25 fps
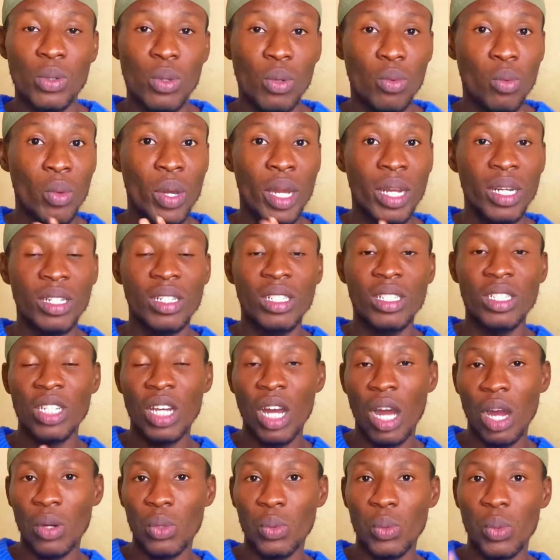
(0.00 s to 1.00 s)
when the
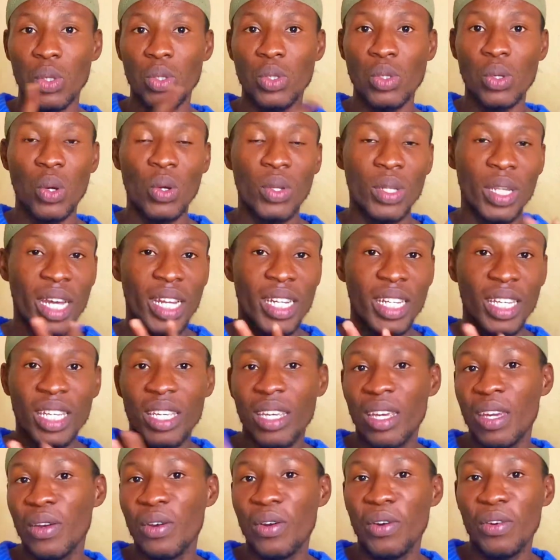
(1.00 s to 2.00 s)
child was under the
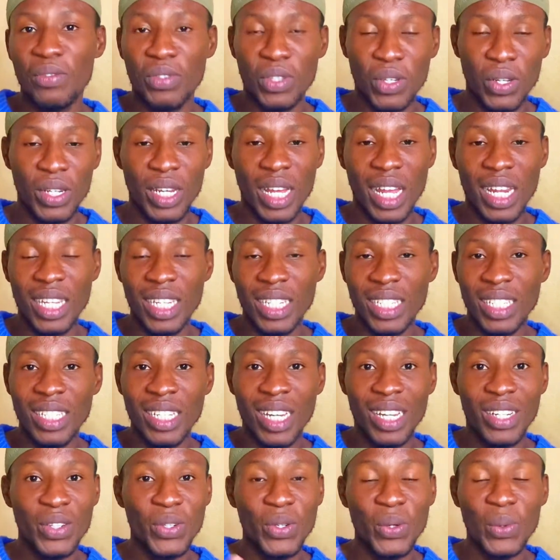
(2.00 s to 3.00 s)
care of the other lady,
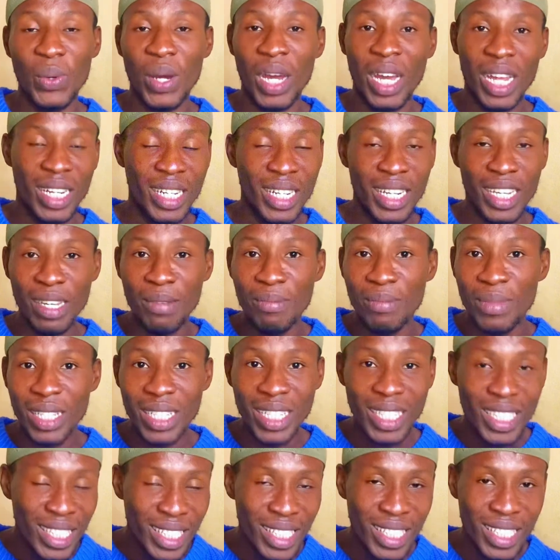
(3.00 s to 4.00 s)
I don't know what her name
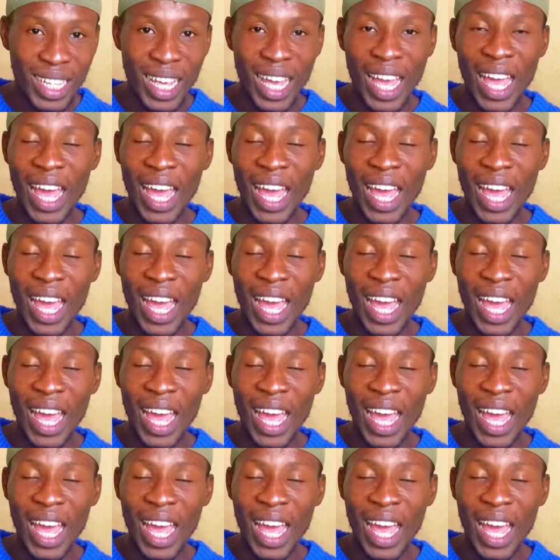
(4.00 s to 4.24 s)
is.